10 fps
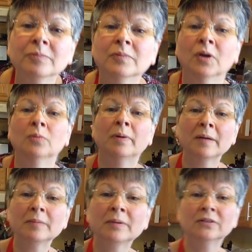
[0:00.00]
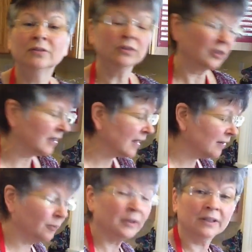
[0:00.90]
Oh, baba ganoush? Yeah,
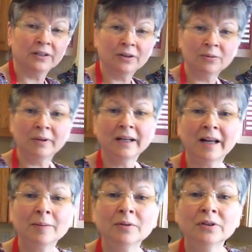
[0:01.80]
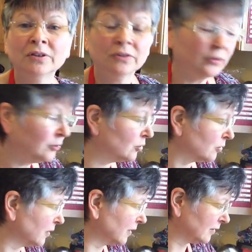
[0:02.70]
well, you know what? I'm learning too,
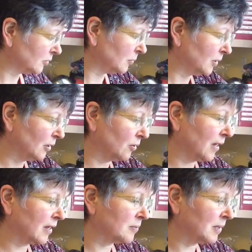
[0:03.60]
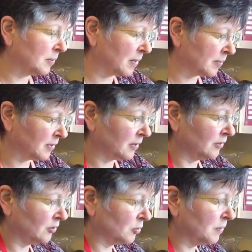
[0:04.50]
Julie, as we go, how to make baba
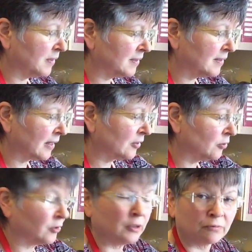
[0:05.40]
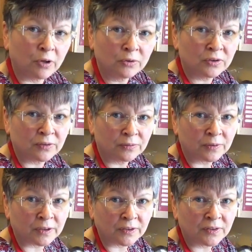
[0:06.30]
ganoush. But this is how you do it. You roast it
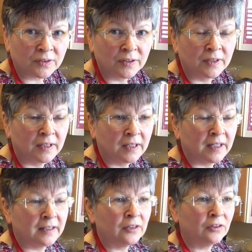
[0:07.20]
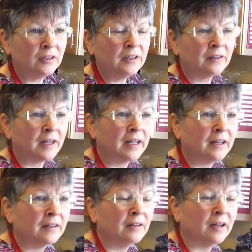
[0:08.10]
first. And then you can either
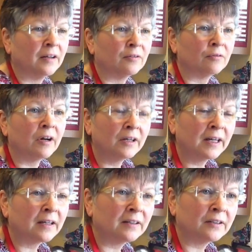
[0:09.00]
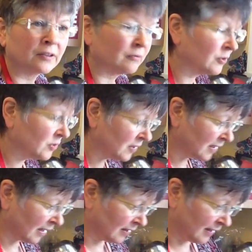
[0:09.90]
add raw garlic or roasted
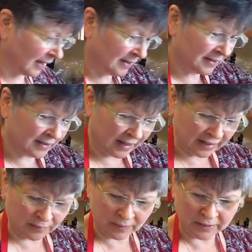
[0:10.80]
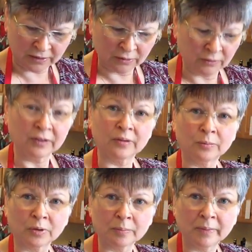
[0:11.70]
garlic. I decided I wanted to go a little
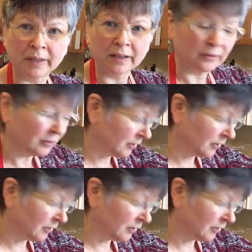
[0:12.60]
more mellow.